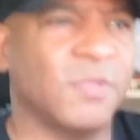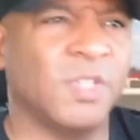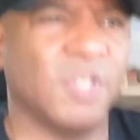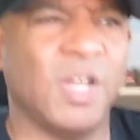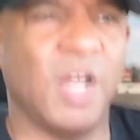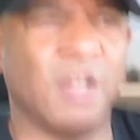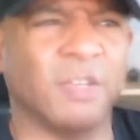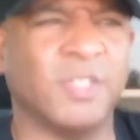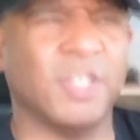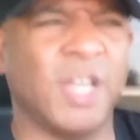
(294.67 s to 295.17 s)

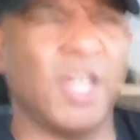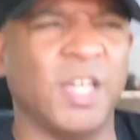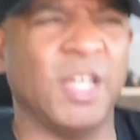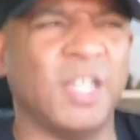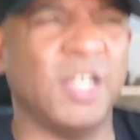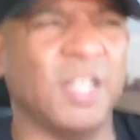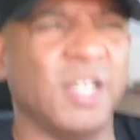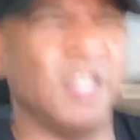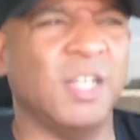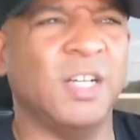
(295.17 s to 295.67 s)
I was like,
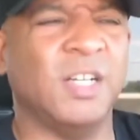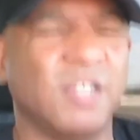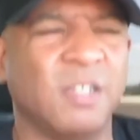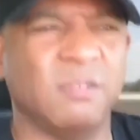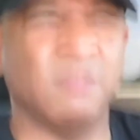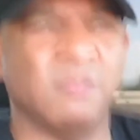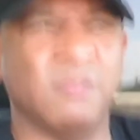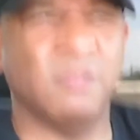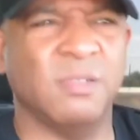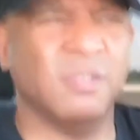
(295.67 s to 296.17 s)

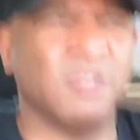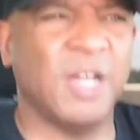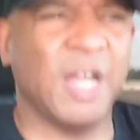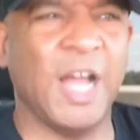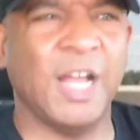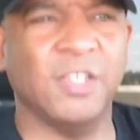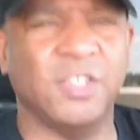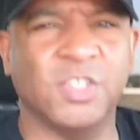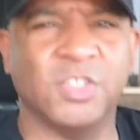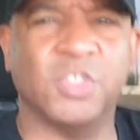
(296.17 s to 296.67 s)

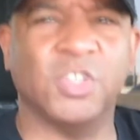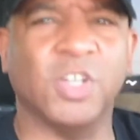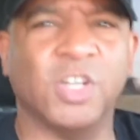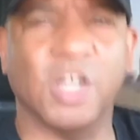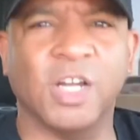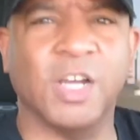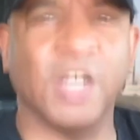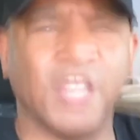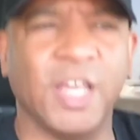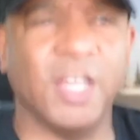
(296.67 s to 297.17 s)
I just took
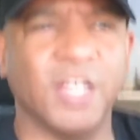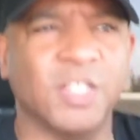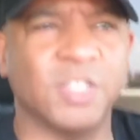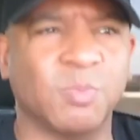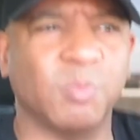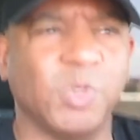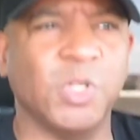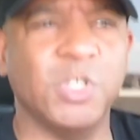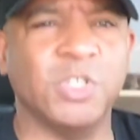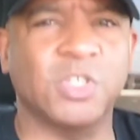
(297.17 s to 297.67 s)
a glance.
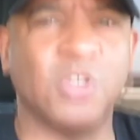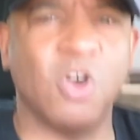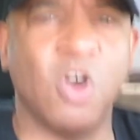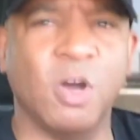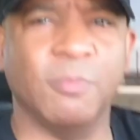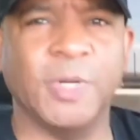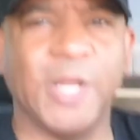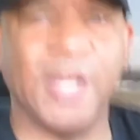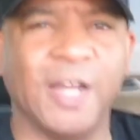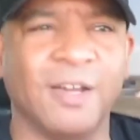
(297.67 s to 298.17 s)
Please
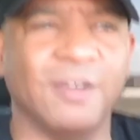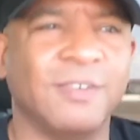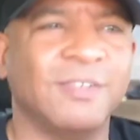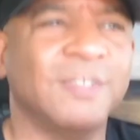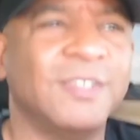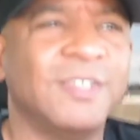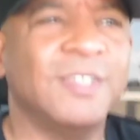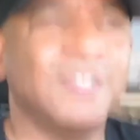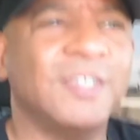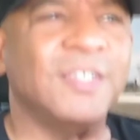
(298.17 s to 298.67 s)
calm down.
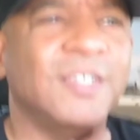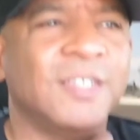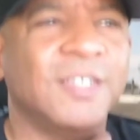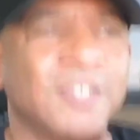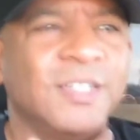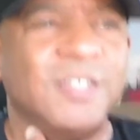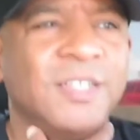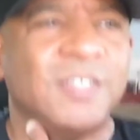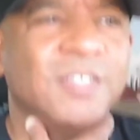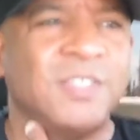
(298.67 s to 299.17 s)

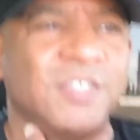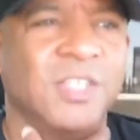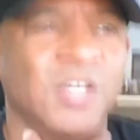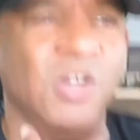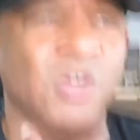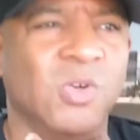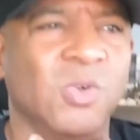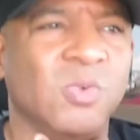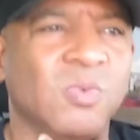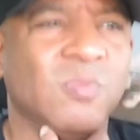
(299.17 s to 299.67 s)

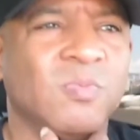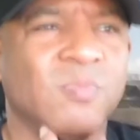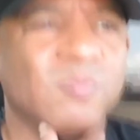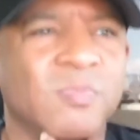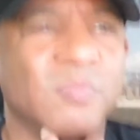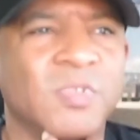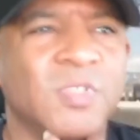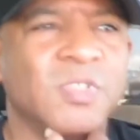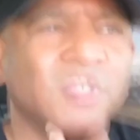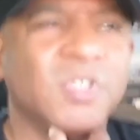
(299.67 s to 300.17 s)
So
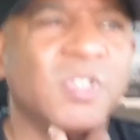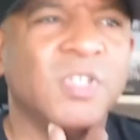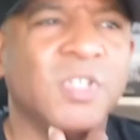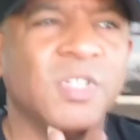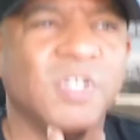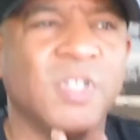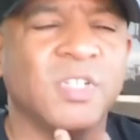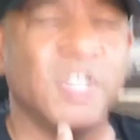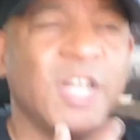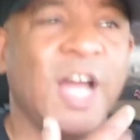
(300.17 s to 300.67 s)

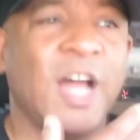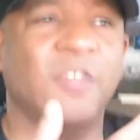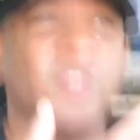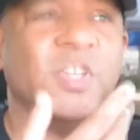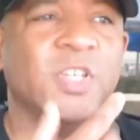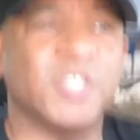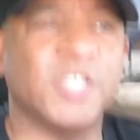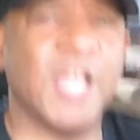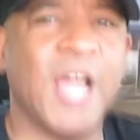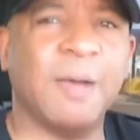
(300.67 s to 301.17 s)
Now
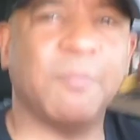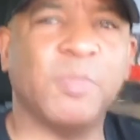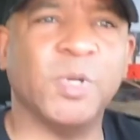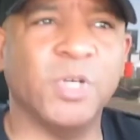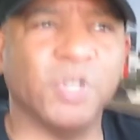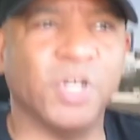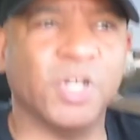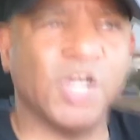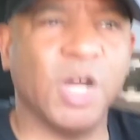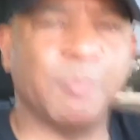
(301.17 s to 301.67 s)
this
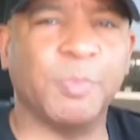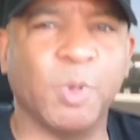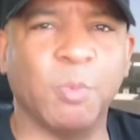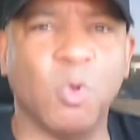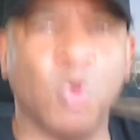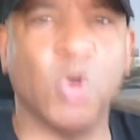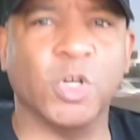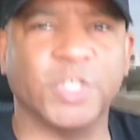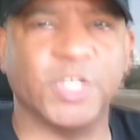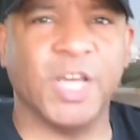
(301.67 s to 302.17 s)
happened a couple of
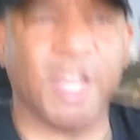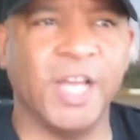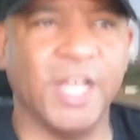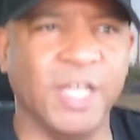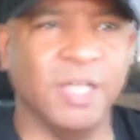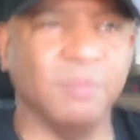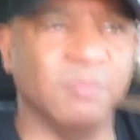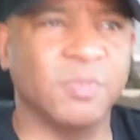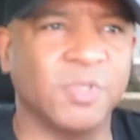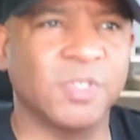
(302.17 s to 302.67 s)
more
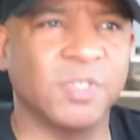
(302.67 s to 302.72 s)
times.